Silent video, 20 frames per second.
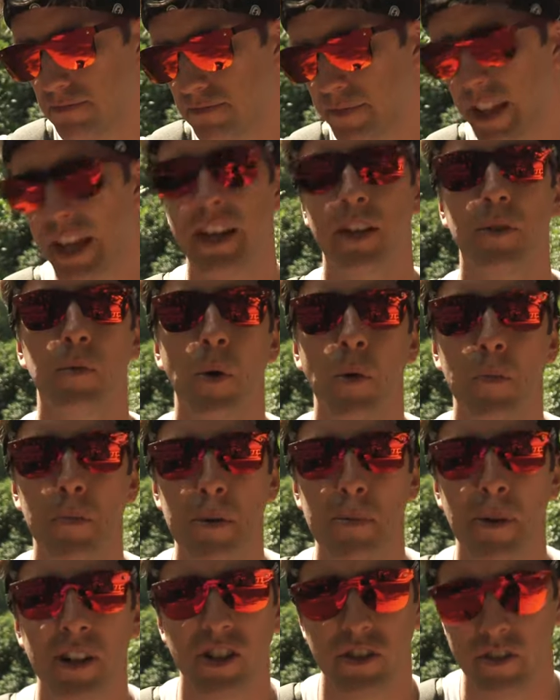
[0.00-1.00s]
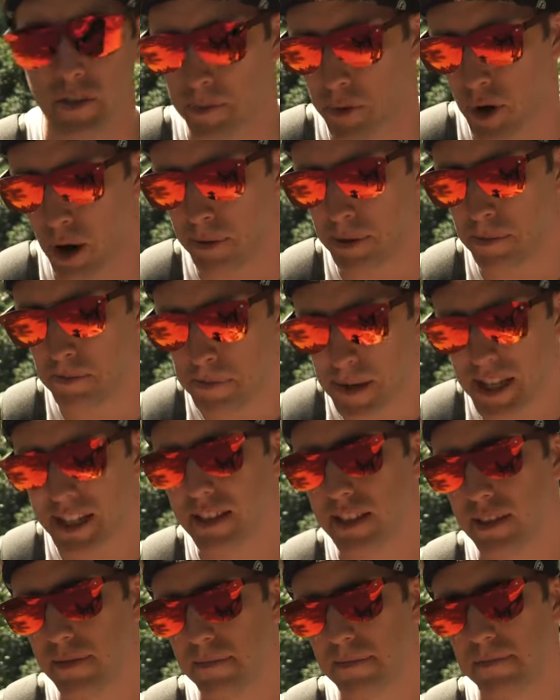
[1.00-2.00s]
then it won't be much of a problem.
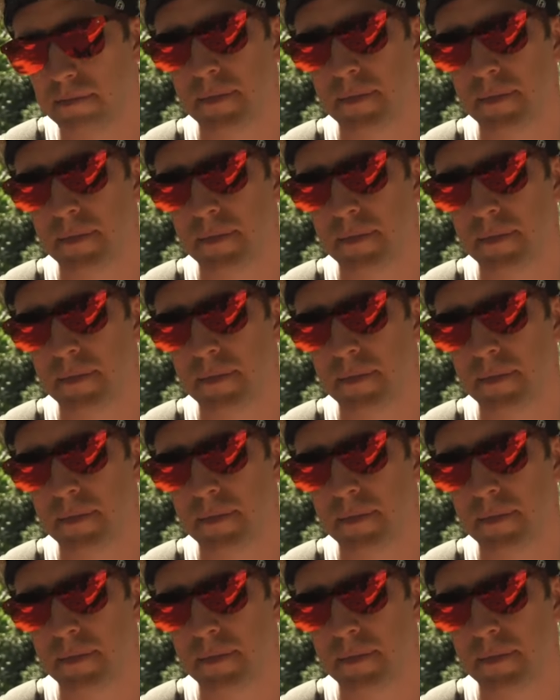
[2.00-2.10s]
But